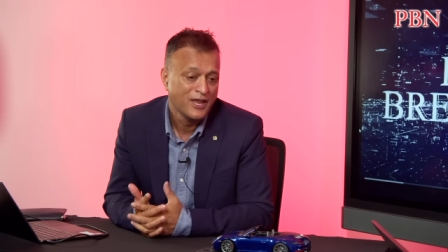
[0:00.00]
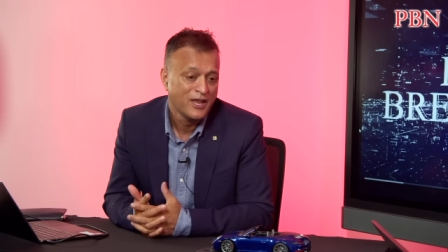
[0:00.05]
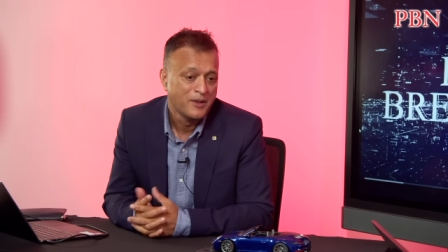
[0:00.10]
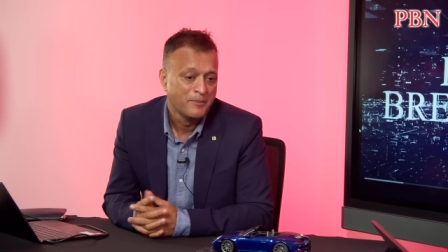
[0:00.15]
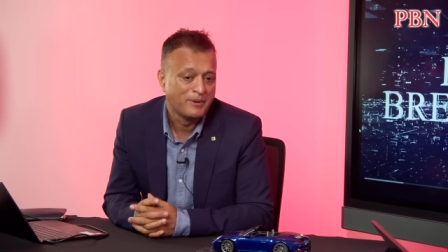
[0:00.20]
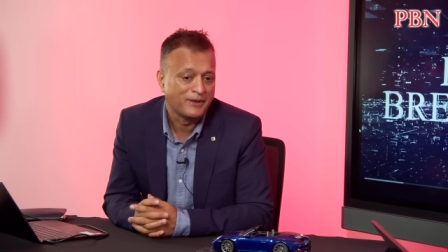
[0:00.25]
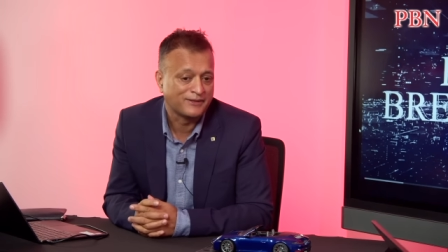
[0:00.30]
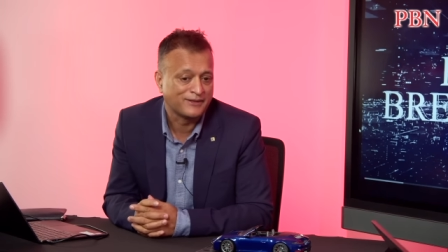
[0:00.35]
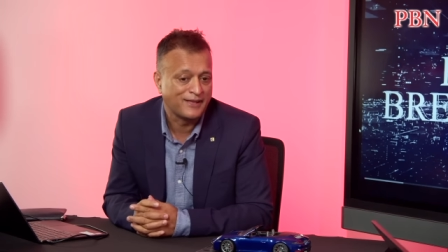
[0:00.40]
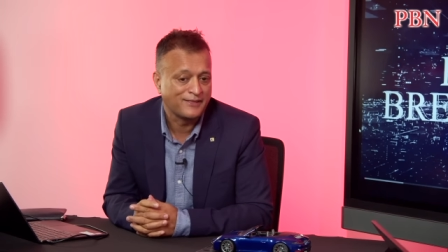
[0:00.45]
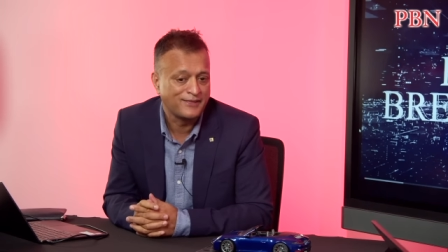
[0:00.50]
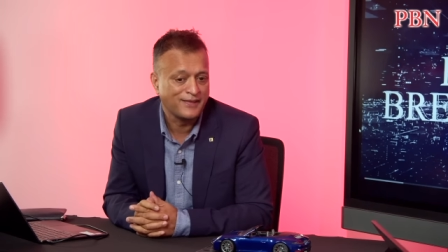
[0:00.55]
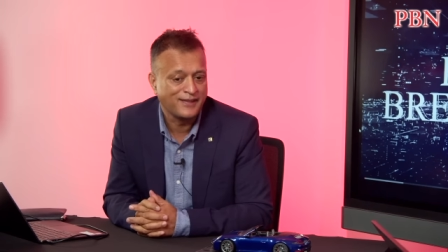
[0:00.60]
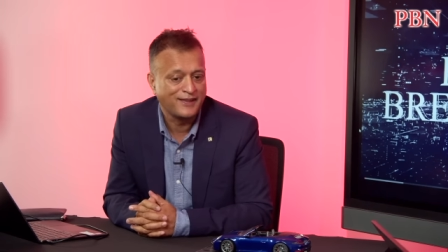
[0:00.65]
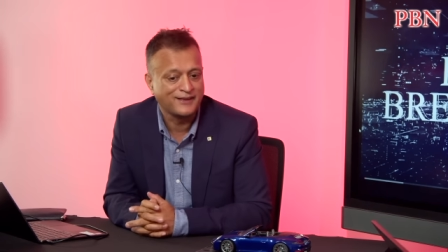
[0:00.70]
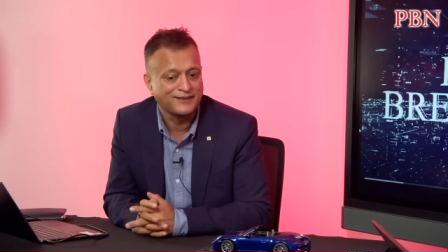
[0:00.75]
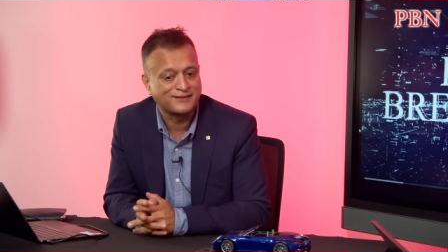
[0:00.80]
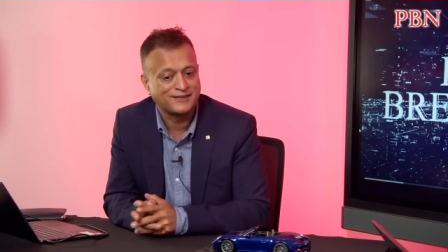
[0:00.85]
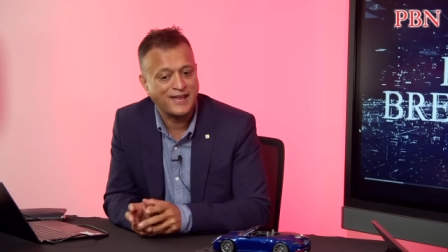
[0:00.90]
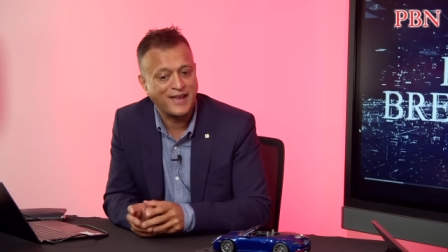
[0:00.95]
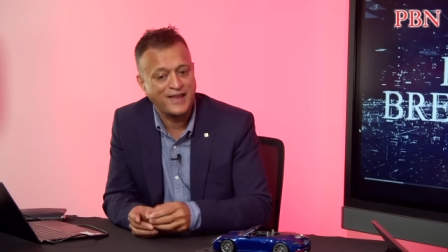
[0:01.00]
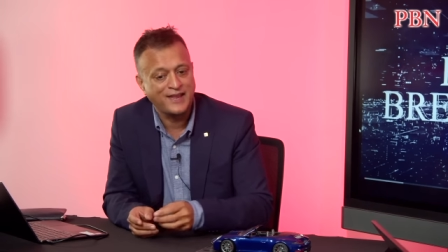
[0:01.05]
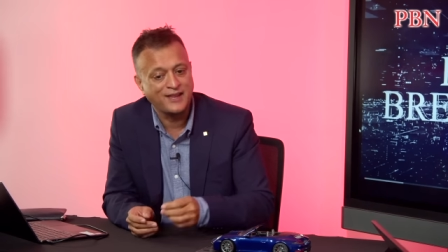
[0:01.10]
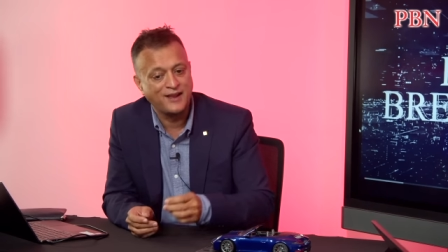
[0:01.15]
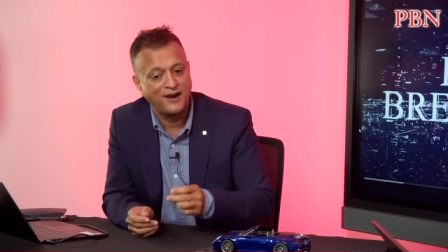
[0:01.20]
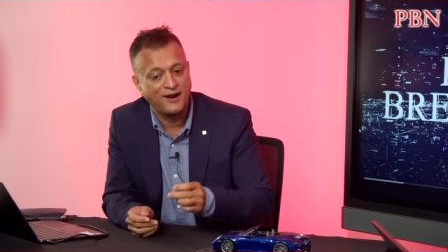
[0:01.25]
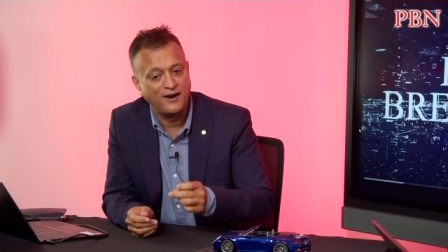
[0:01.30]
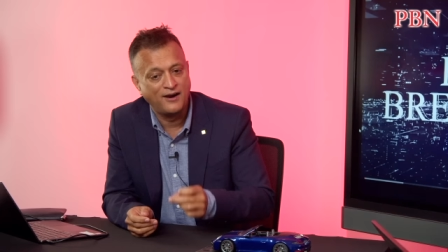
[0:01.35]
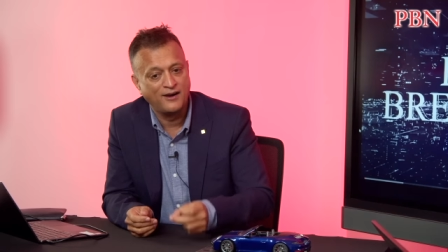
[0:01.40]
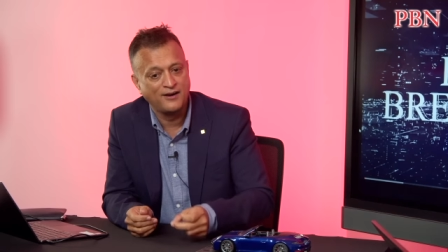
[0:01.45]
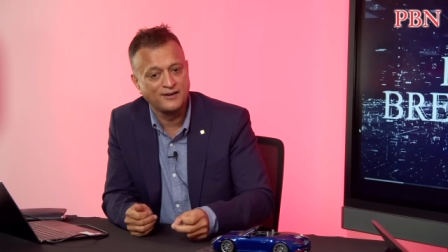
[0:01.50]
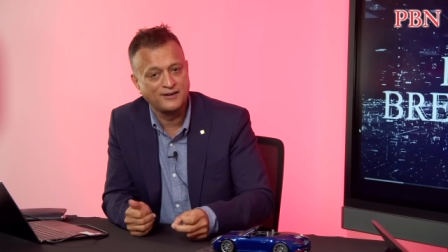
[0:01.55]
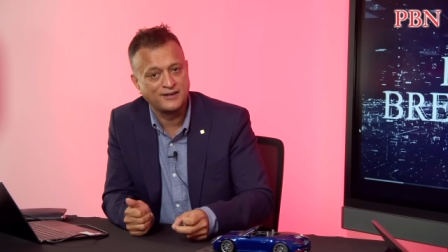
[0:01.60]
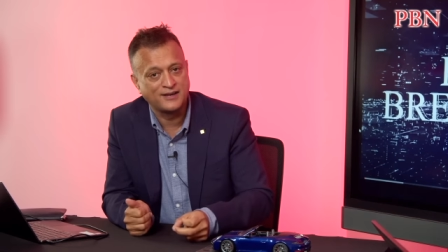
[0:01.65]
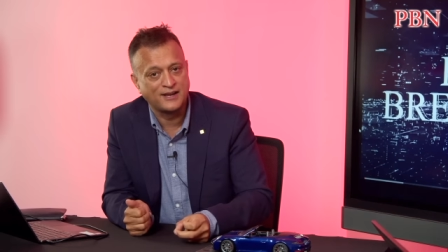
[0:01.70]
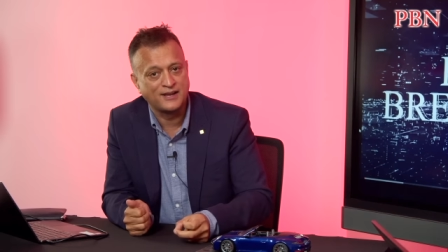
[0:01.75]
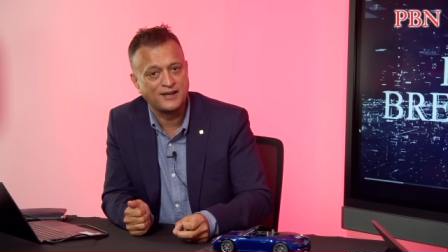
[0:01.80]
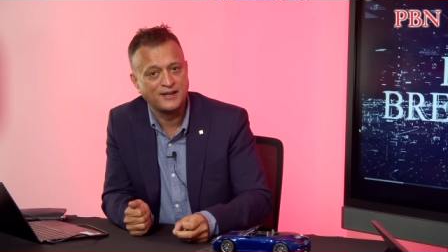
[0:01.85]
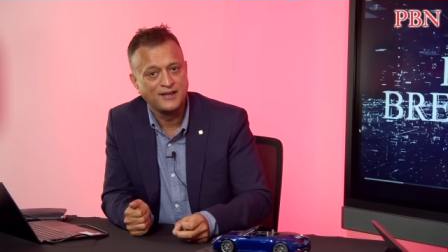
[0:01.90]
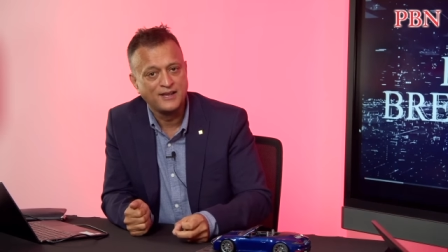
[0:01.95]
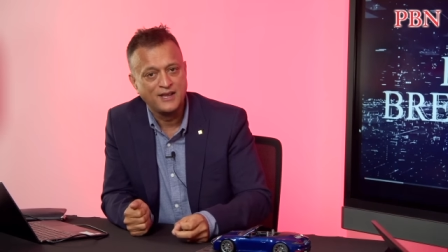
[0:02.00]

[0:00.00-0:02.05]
because I think it's getting harder.